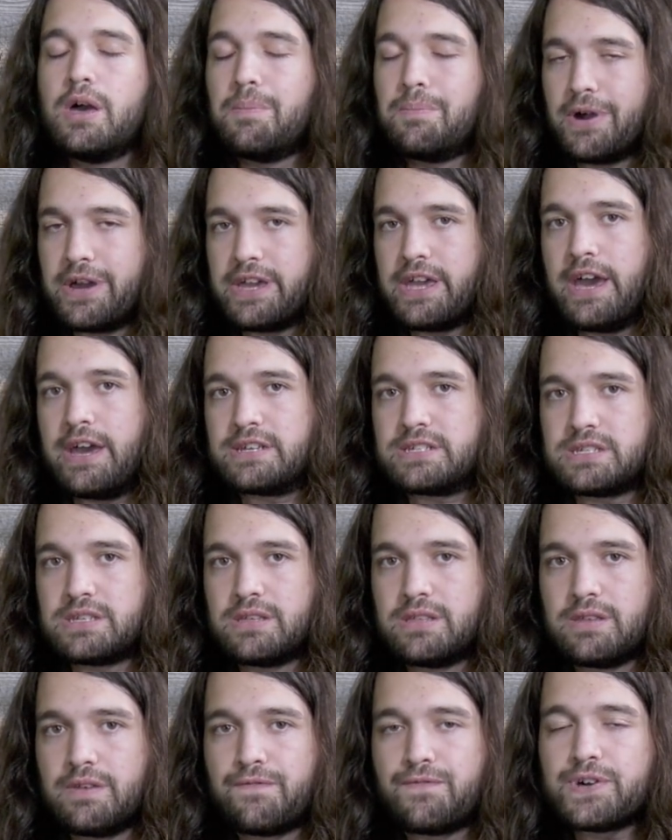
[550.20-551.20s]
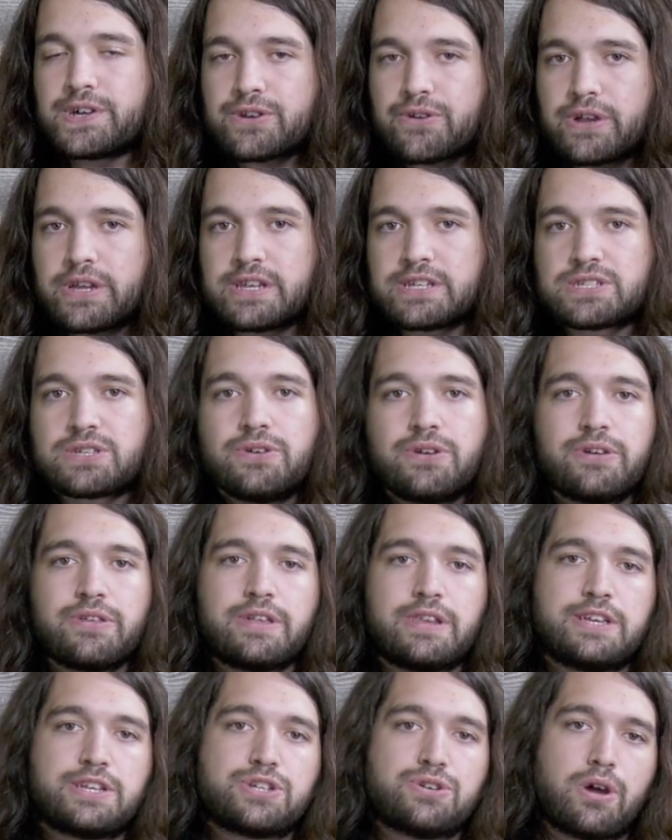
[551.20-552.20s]
But yes, flickering is clearly
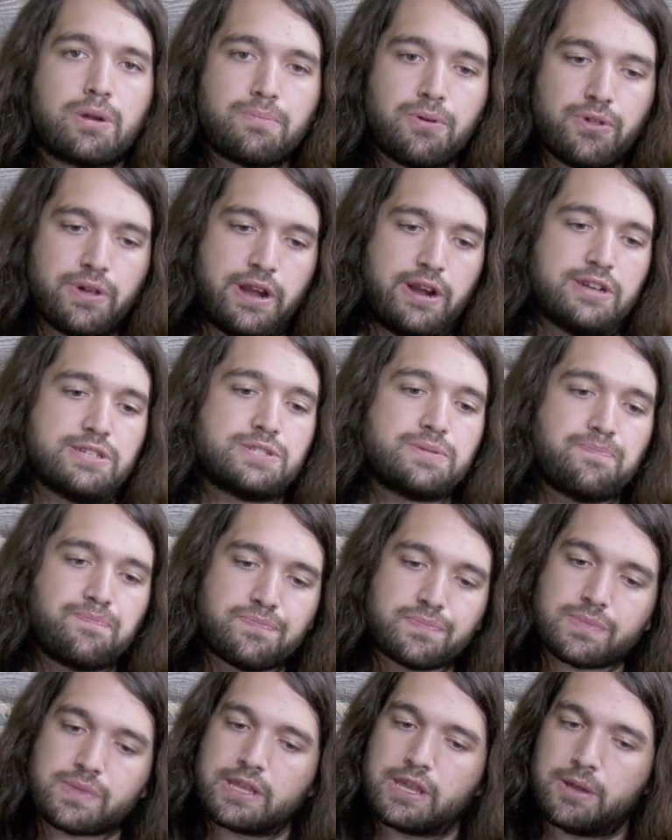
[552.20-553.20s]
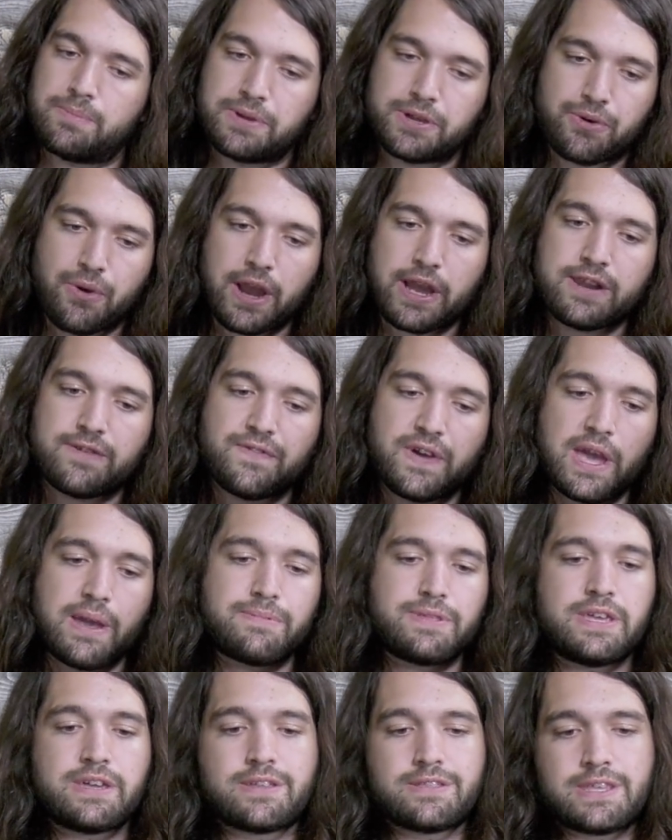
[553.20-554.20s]
an issue on Polaris. It'd be great if
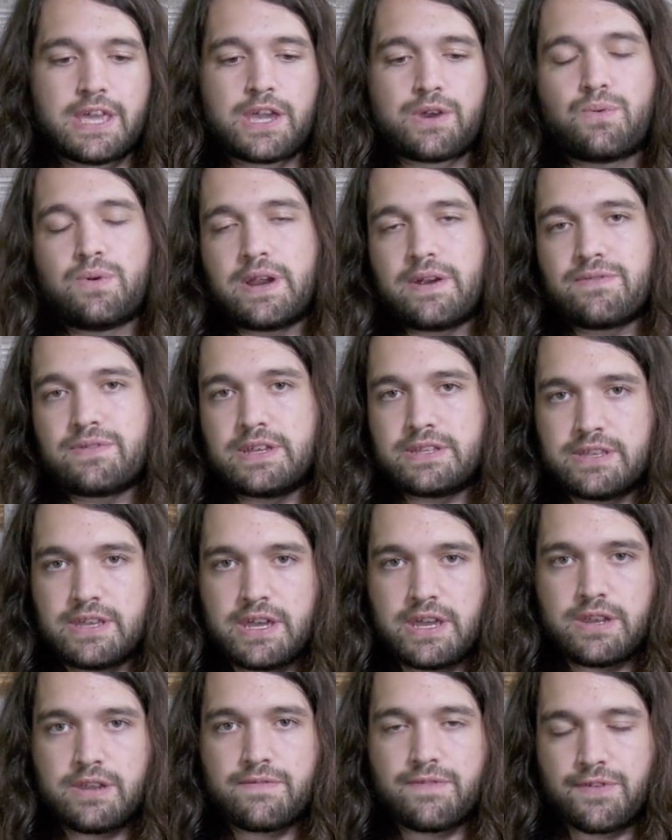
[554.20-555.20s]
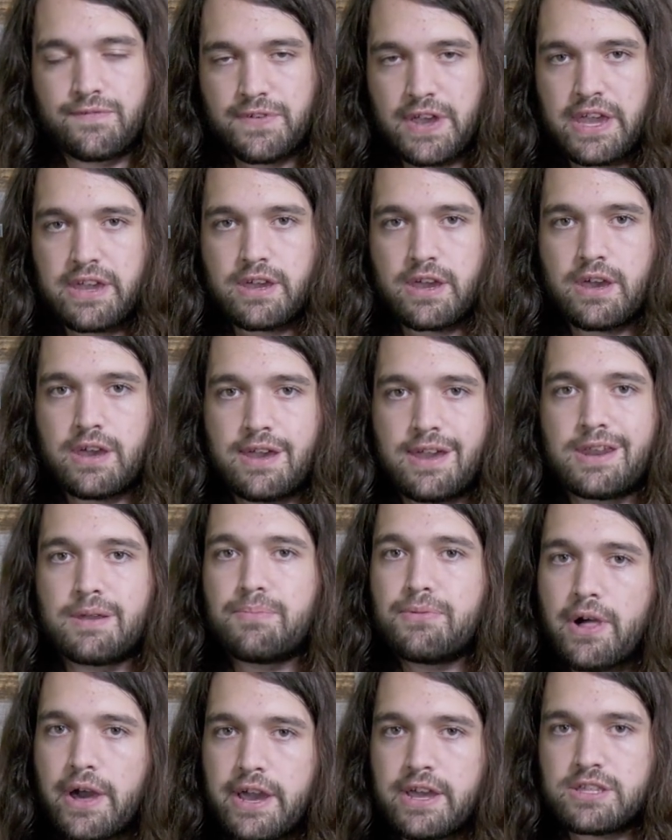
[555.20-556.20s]
AMD can take whatever they did for Vega and
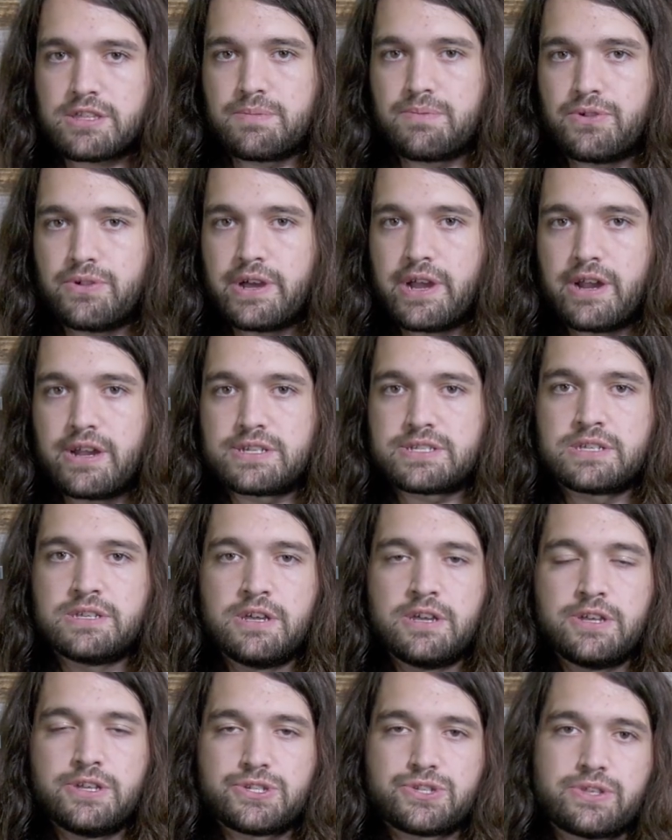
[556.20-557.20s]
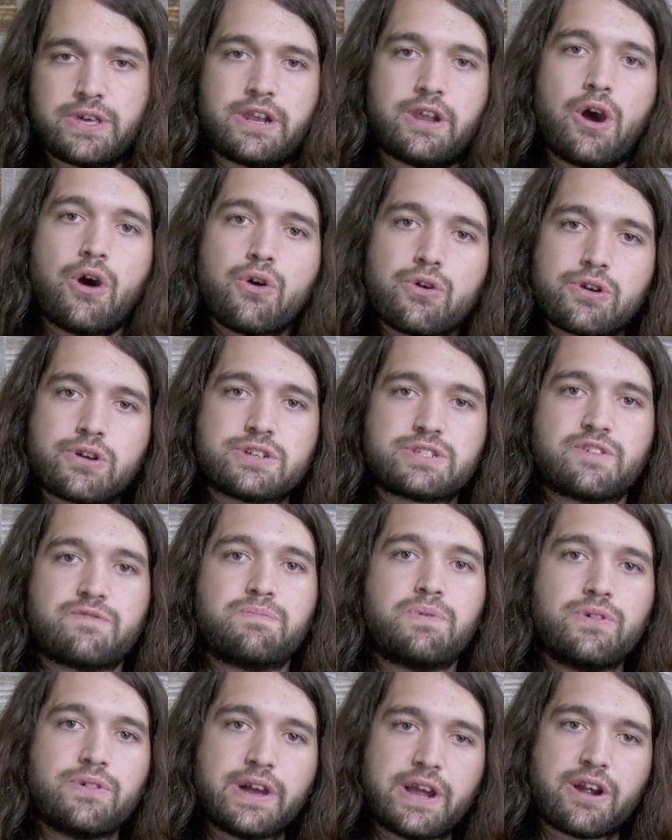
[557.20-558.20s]
apply it to Polaris, so that owners
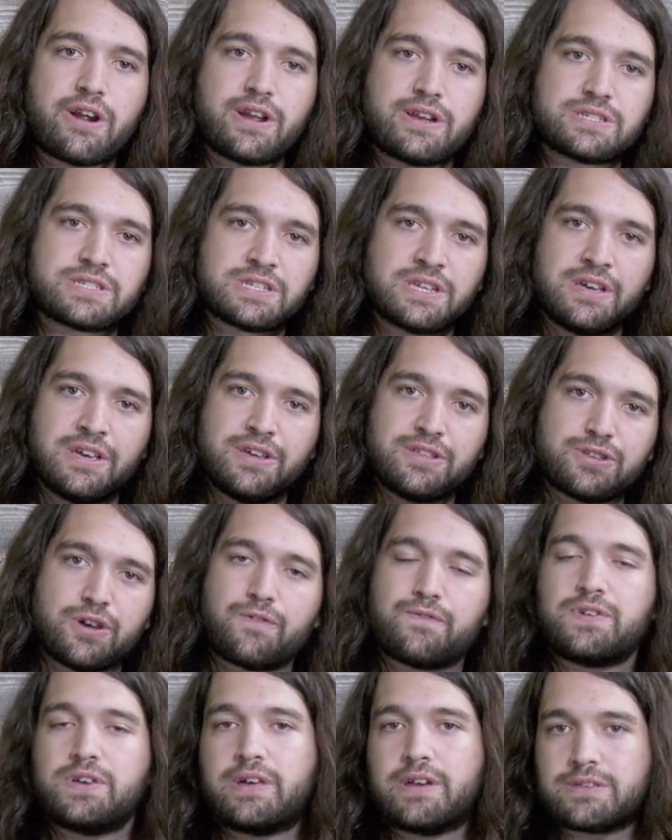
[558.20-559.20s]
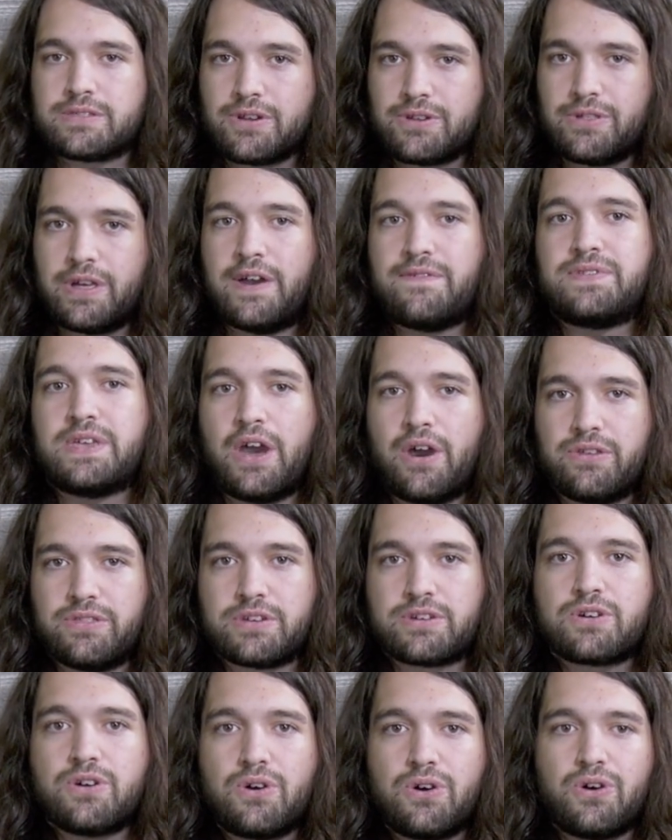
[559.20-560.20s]
of Polaris don't feel like they're left out in
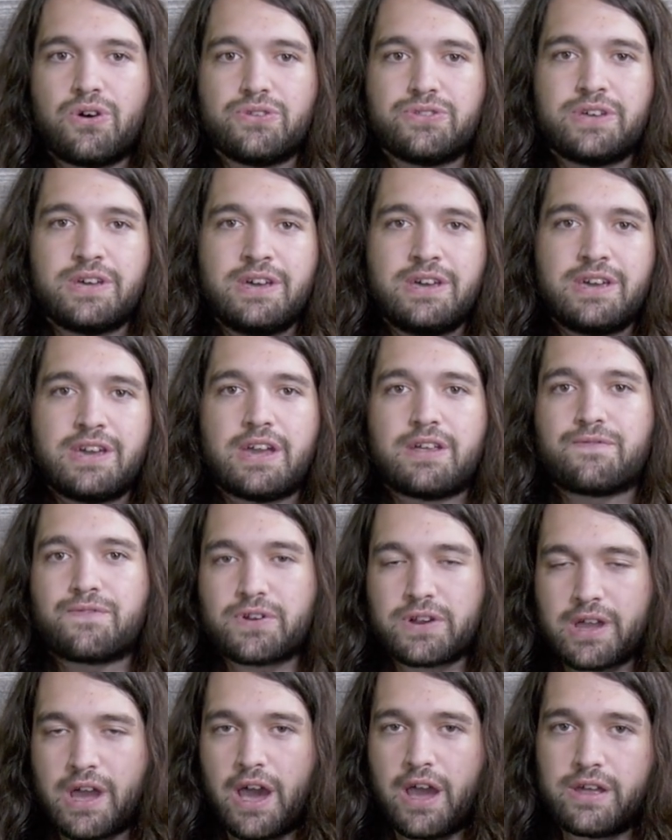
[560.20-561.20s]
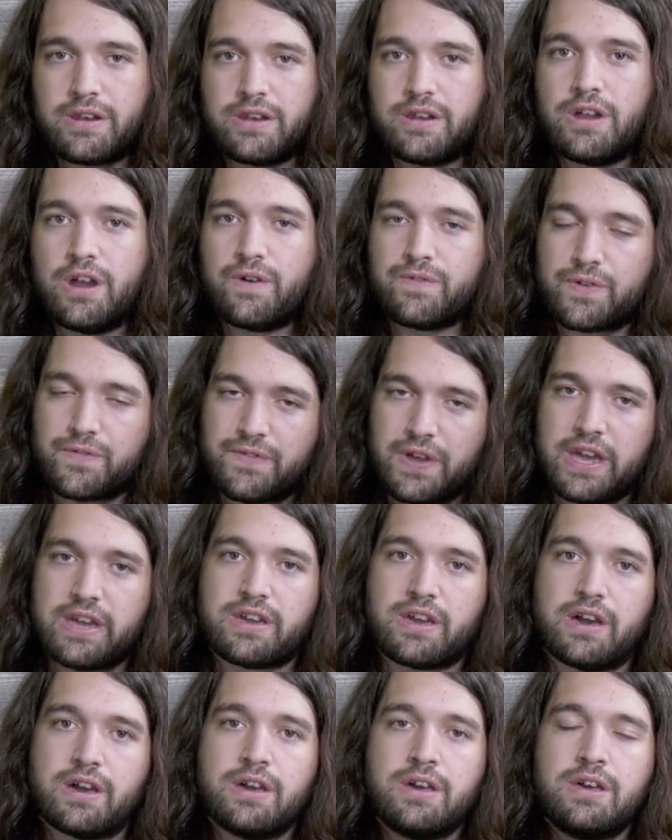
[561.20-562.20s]
the cold and forgotten over
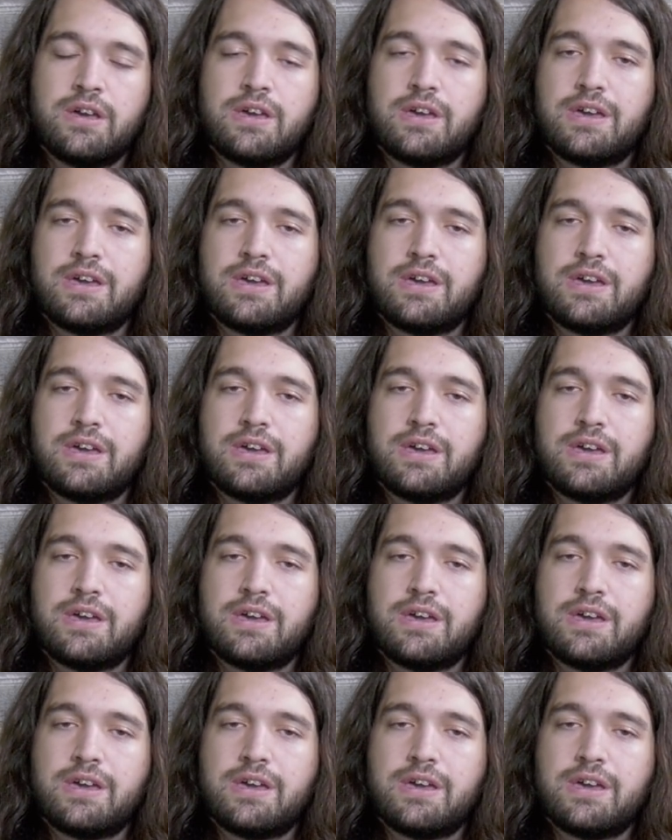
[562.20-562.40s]
Vega.